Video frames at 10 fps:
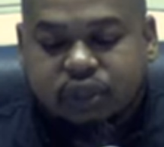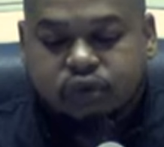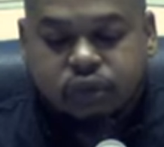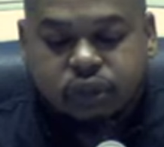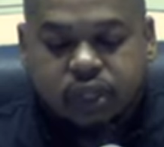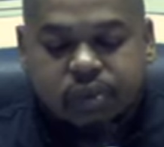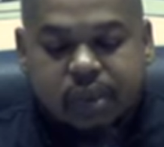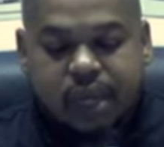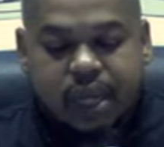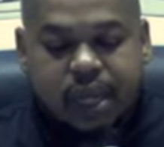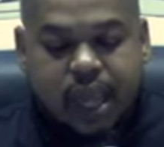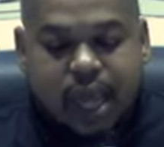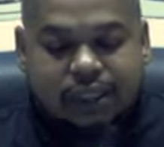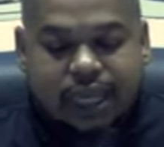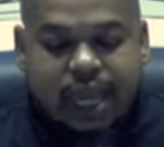Jerusalem
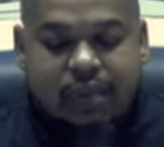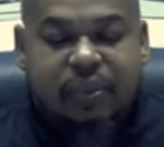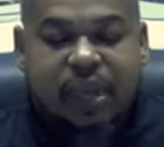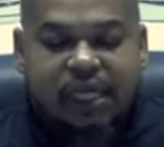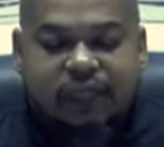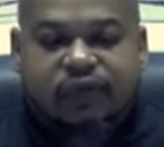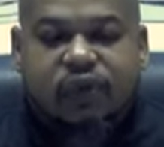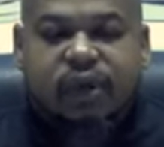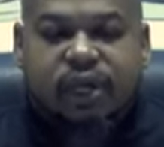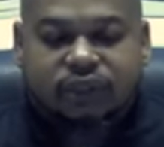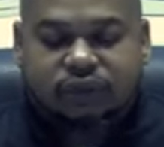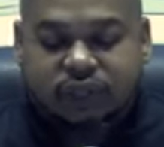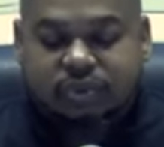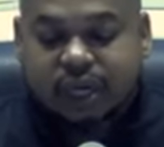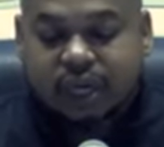as a peaceful
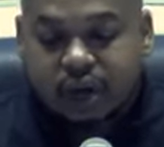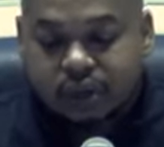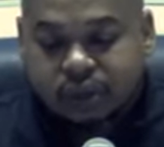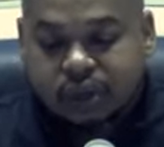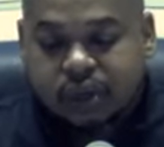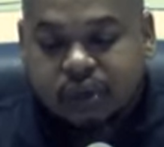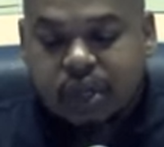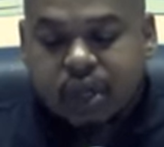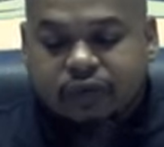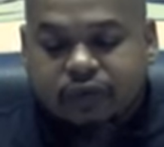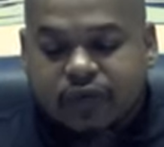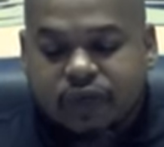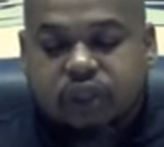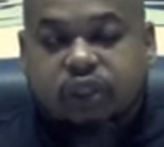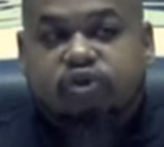entrance, but it also
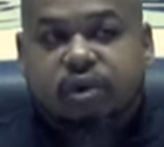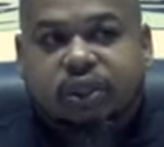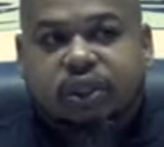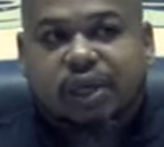fulfills scripture